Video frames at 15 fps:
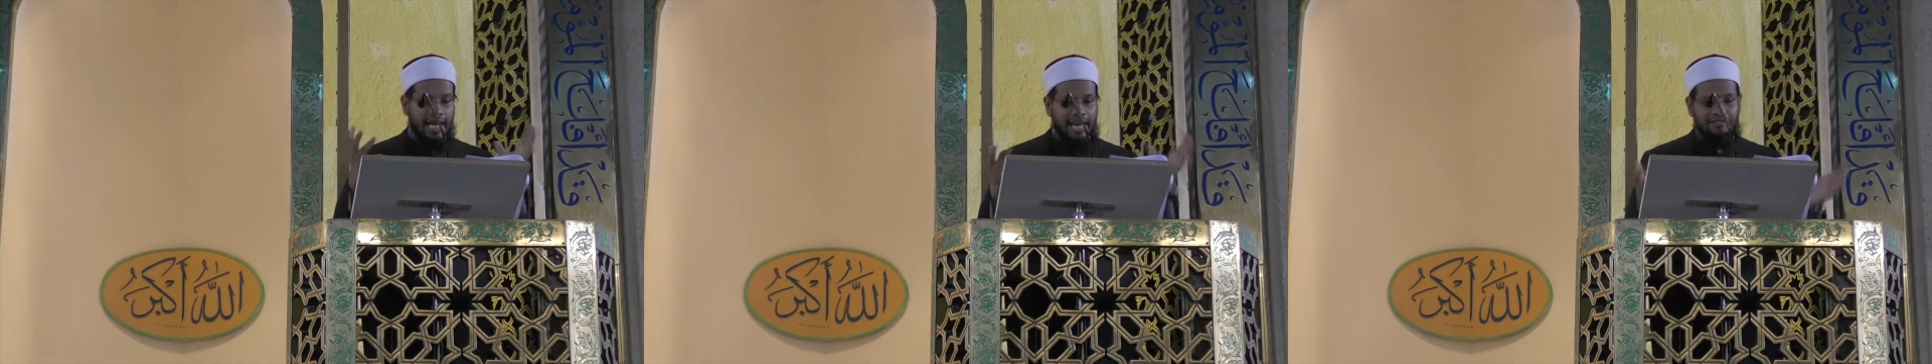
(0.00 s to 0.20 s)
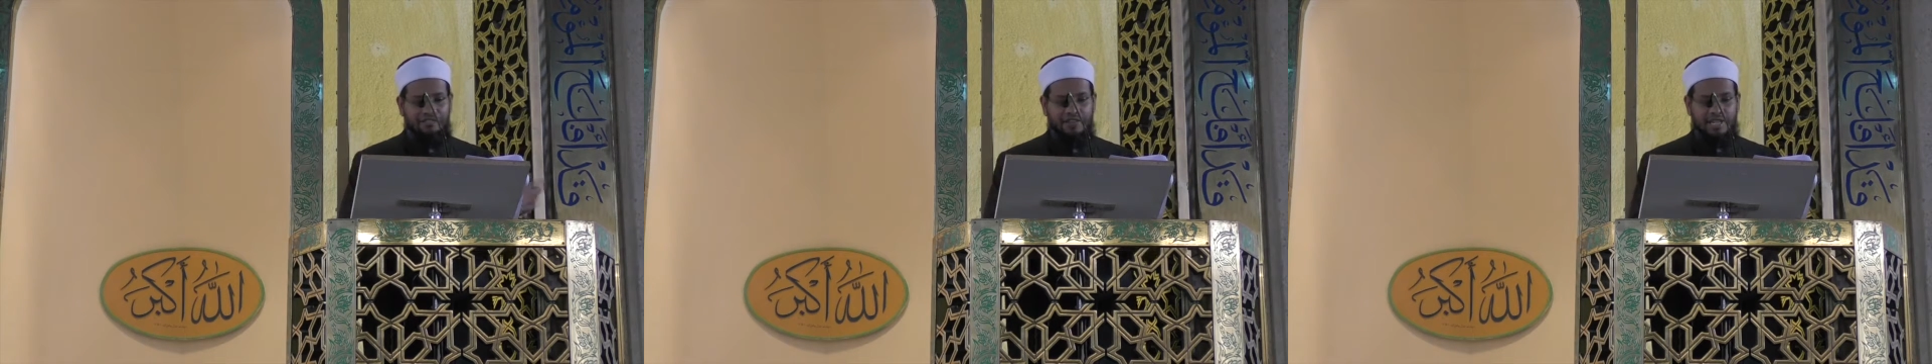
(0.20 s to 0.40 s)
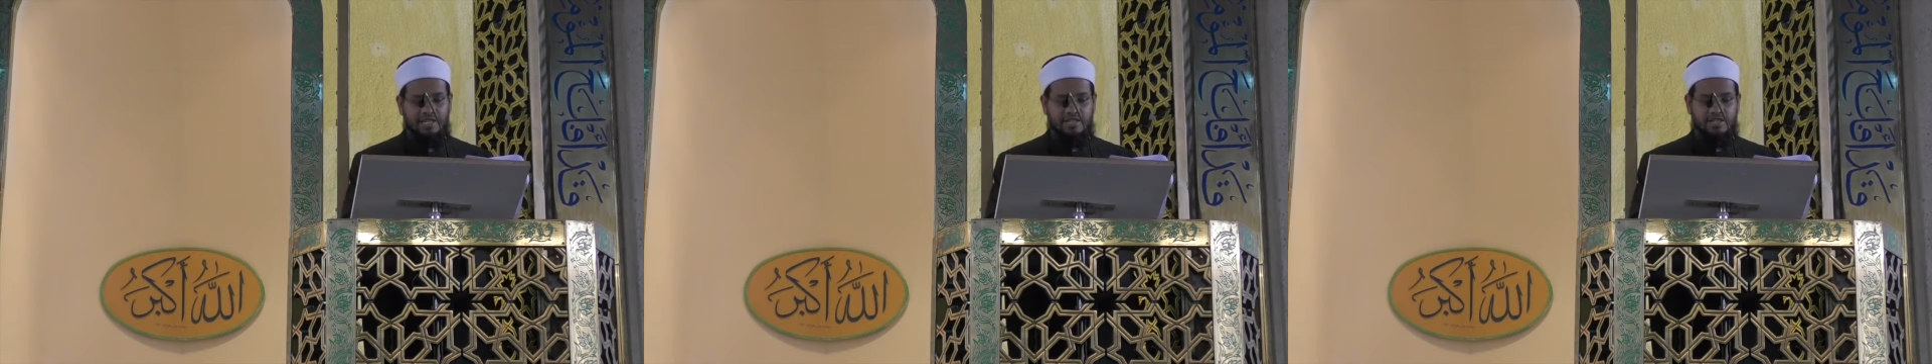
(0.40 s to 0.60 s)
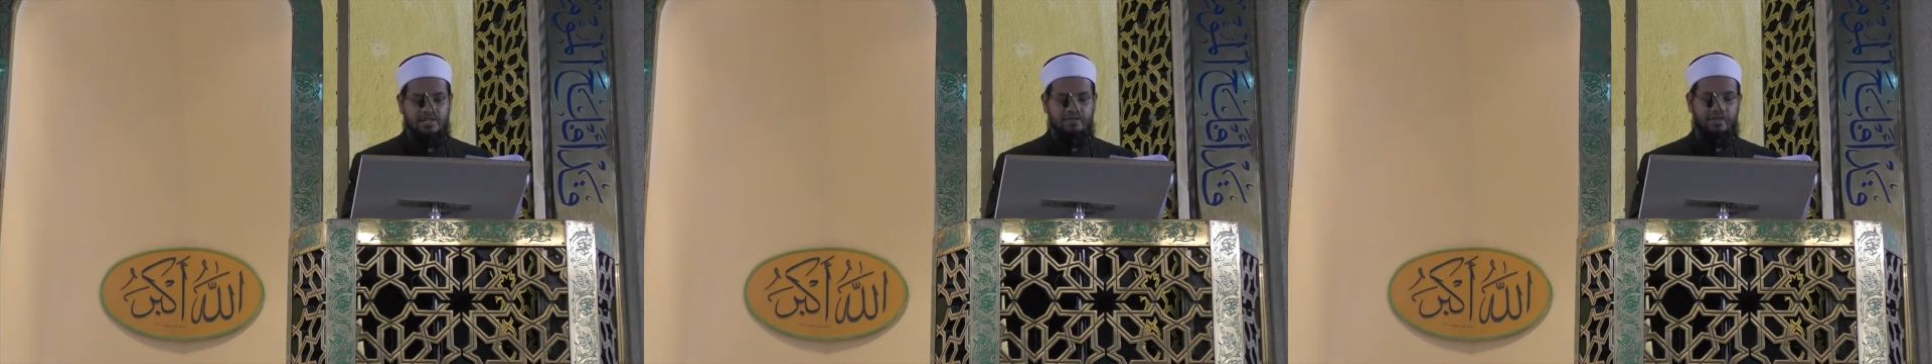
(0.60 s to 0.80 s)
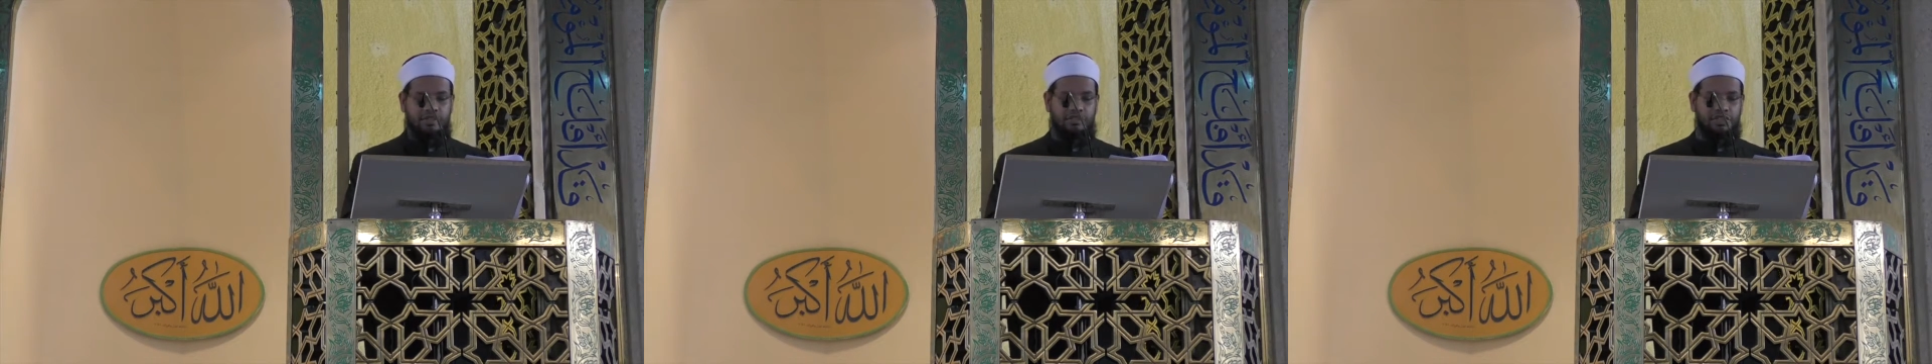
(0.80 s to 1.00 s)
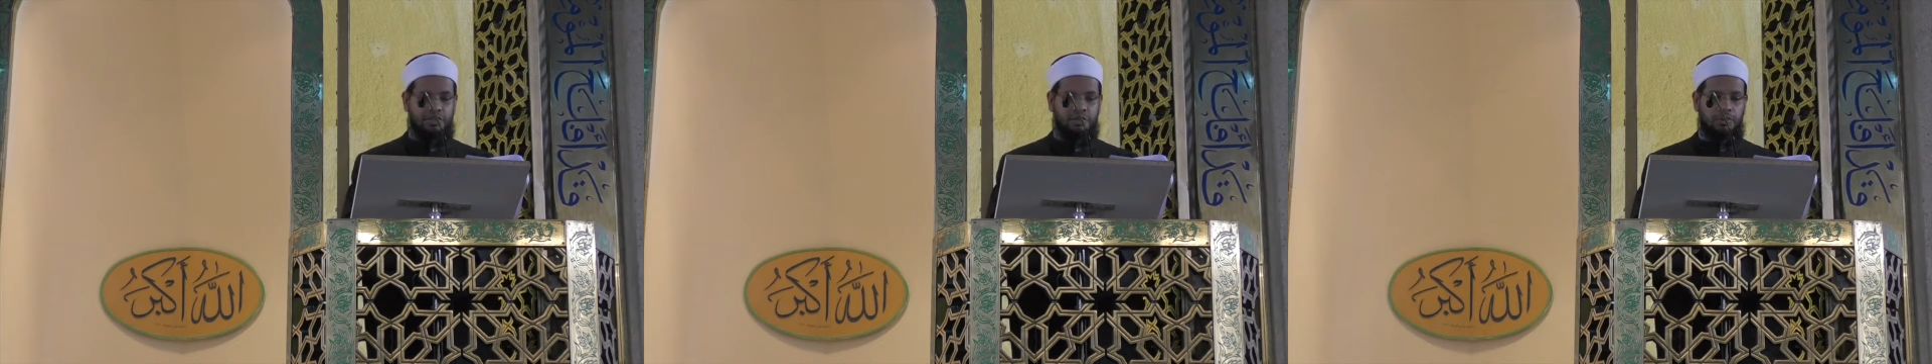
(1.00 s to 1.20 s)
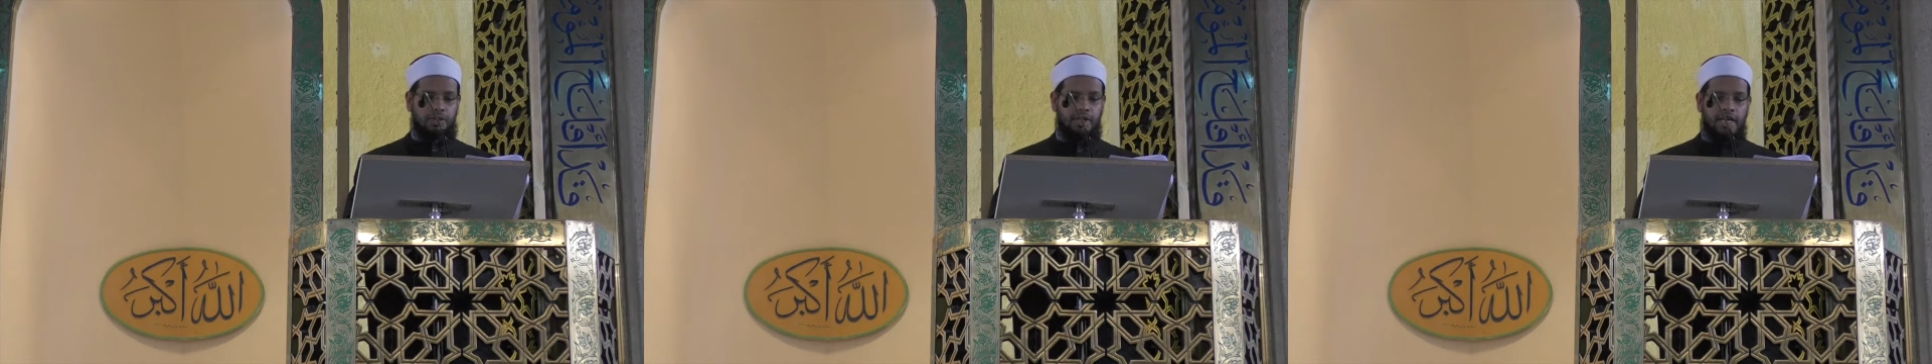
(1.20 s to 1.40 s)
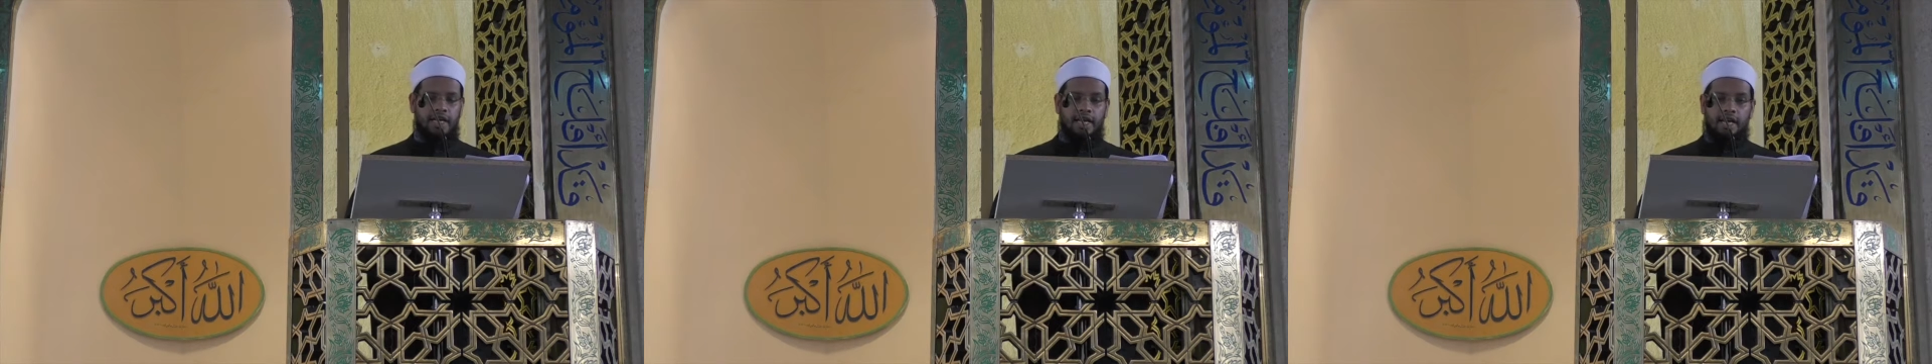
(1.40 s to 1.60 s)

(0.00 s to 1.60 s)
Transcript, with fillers: events very soon.